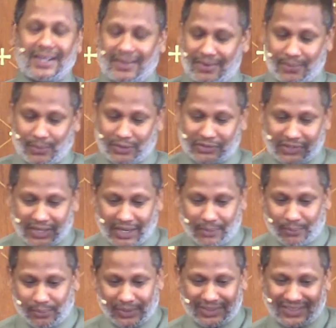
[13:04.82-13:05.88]
was,
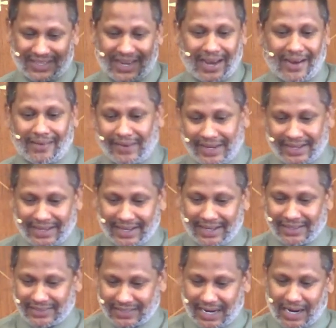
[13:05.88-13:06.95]
was carried in his
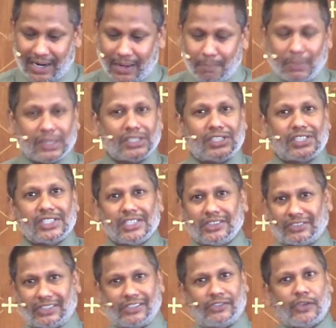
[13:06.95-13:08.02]
heart. But
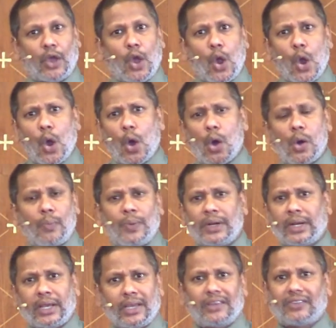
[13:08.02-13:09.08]
Jesus opened
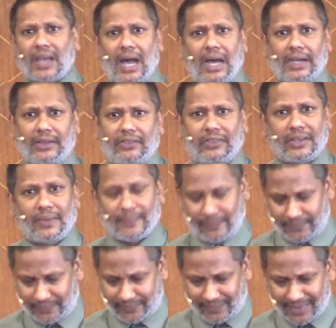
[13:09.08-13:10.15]
his eyes.
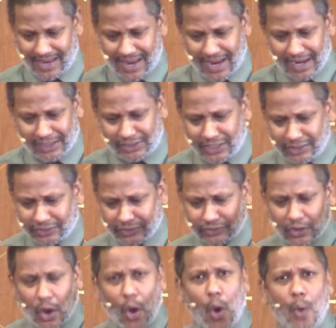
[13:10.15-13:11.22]
Jesus
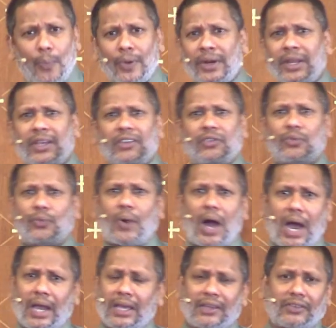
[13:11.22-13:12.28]
opened his,
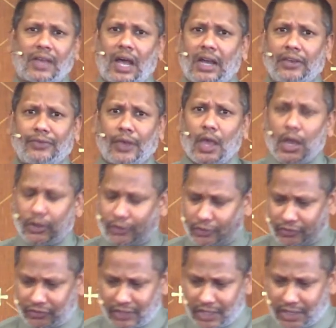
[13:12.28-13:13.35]
his eyes to
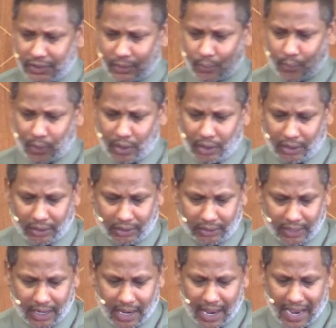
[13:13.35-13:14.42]
see the world
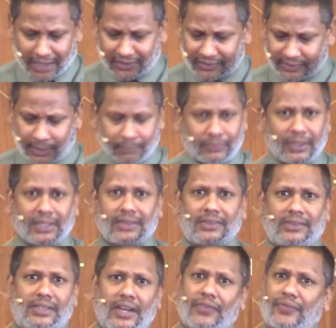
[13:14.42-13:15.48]
as something
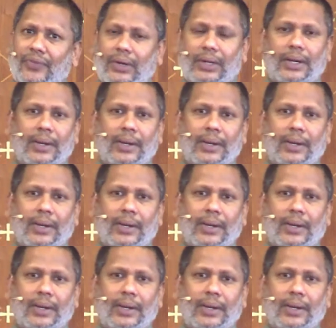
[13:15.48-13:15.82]
different